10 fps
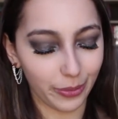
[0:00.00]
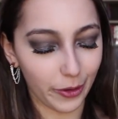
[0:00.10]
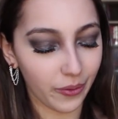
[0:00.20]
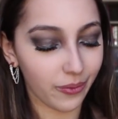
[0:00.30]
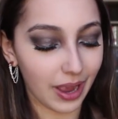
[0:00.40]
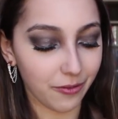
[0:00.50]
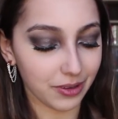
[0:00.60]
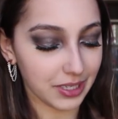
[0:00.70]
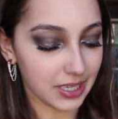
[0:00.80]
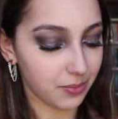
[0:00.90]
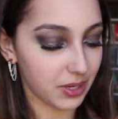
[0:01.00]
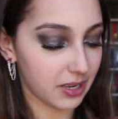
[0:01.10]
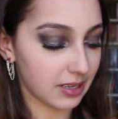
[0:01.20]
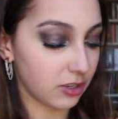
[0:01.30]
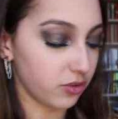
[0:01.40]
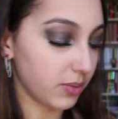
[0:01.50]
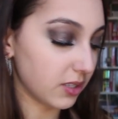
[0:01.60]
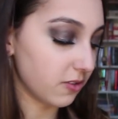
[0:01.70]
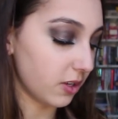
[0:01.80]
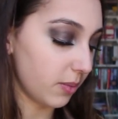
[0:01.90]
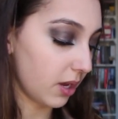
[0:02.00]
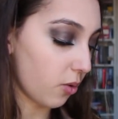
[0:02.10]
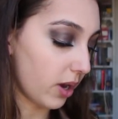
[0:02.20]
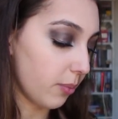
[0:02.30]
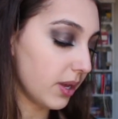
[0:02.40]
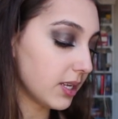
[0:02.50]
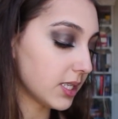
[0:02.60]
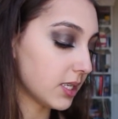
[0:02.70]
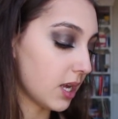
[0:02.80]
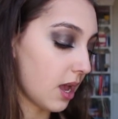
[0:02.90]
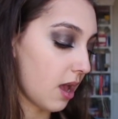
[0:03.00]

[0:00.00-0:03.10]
No, I really did because I do miss filming quite a bit.